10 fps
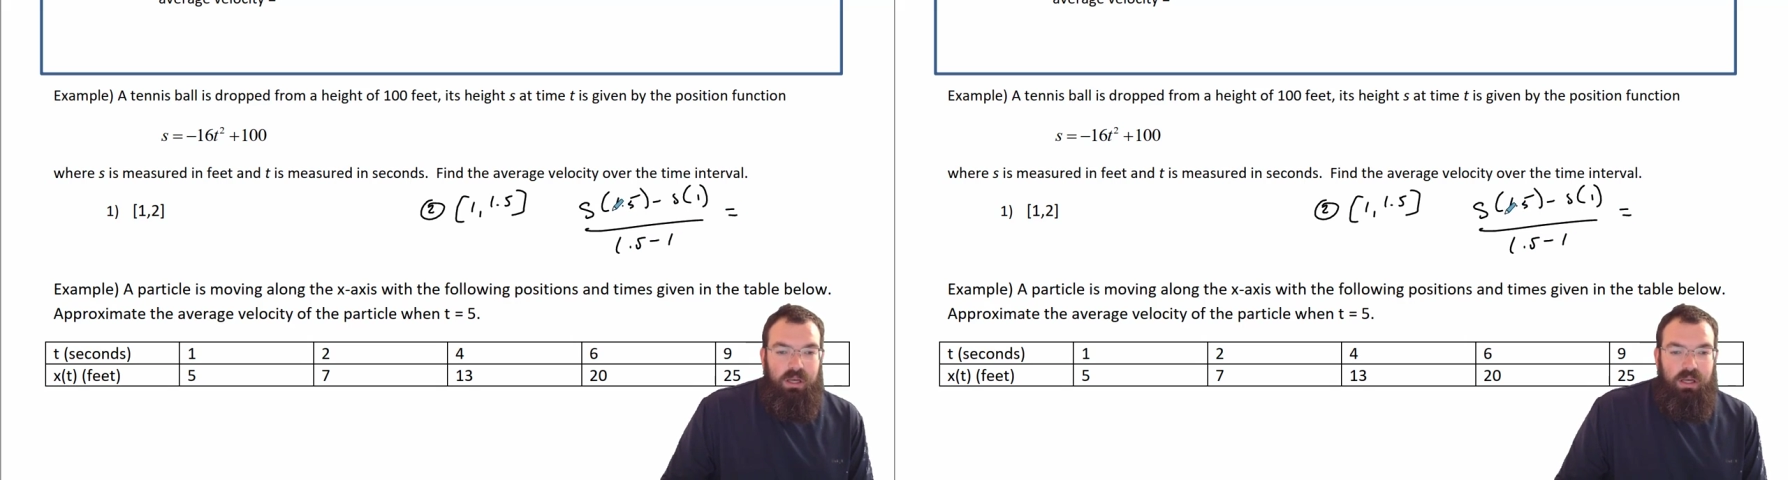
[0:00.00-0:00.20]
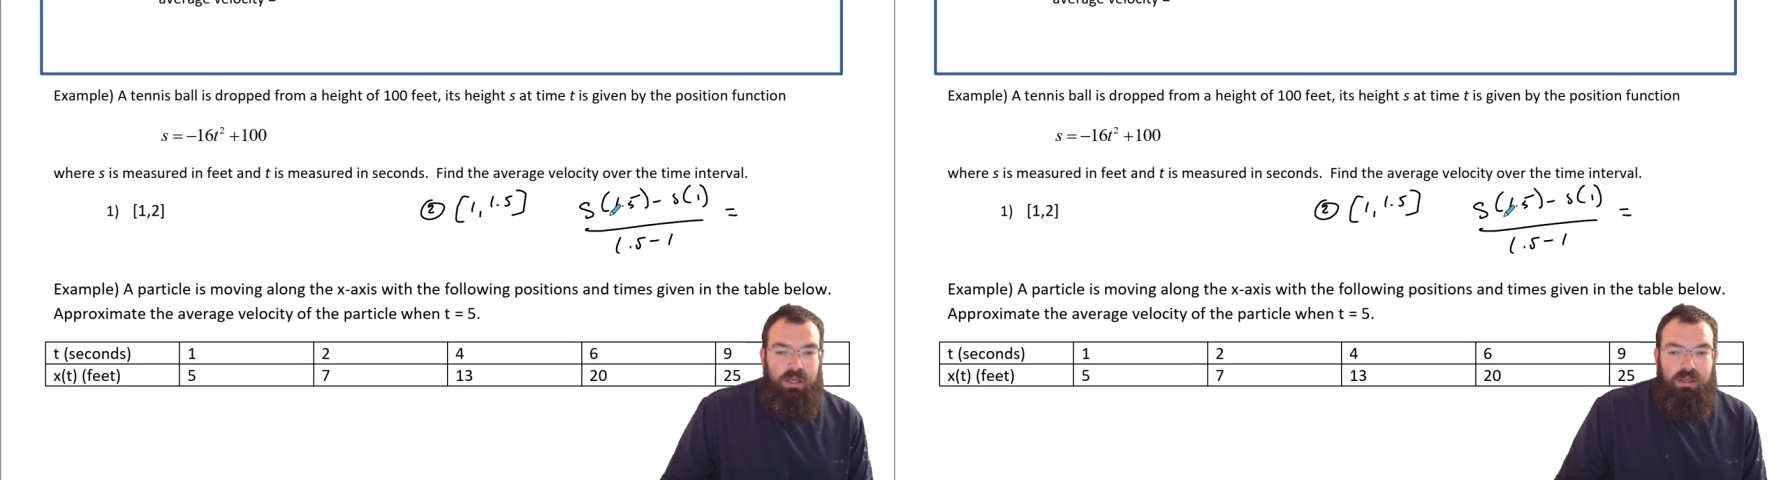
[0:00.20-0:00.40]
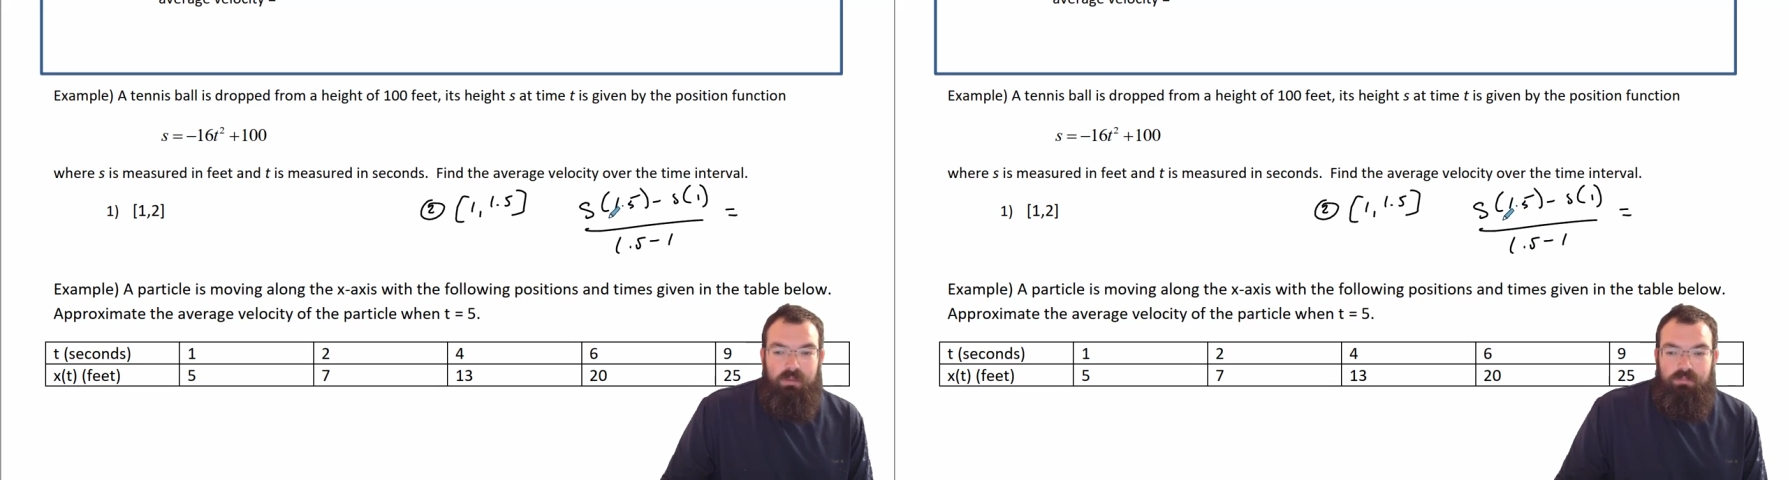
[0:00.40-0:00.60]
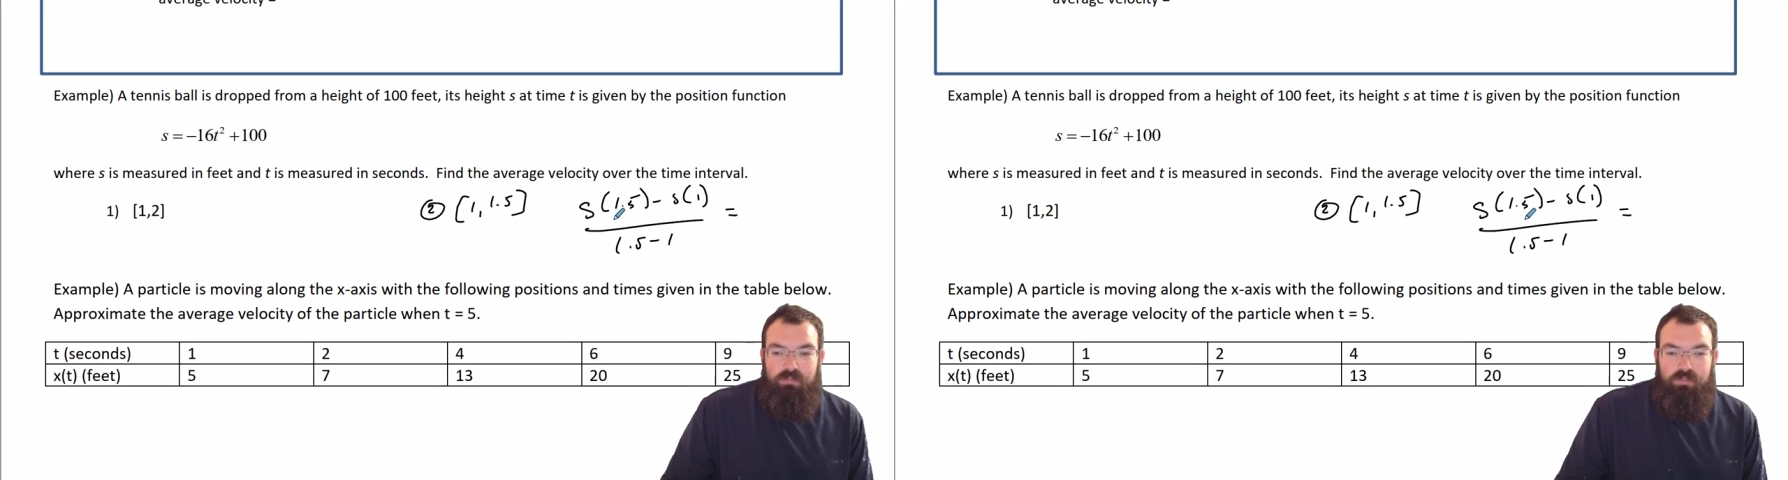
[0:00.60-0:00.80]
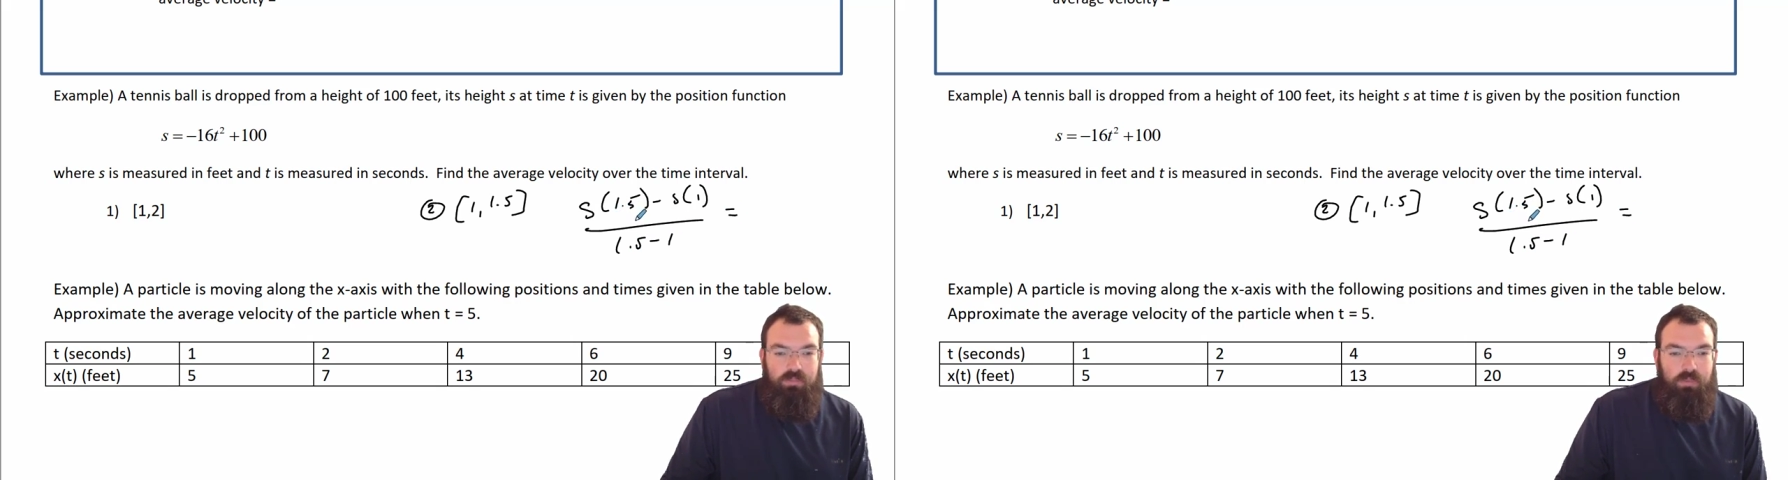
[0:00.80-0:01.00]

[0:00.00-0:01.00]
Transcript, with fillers: um,